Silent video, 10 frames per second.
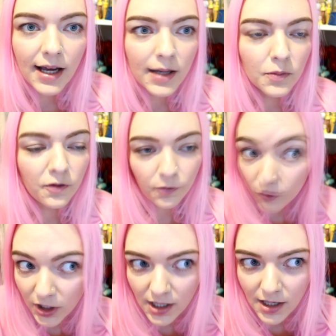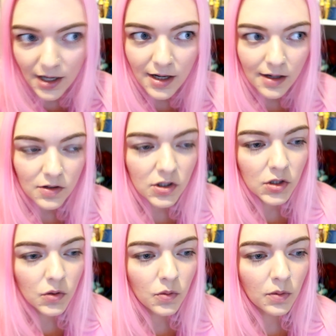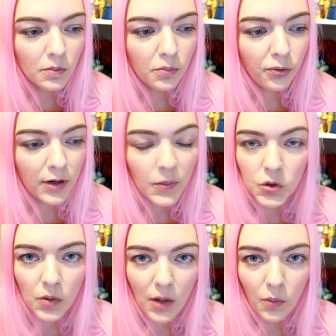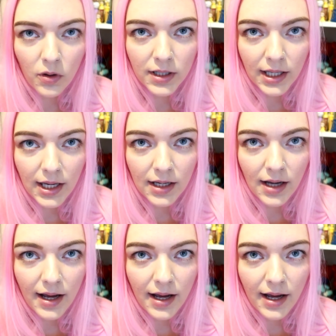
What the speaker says: I am free to do pretty much what I want again,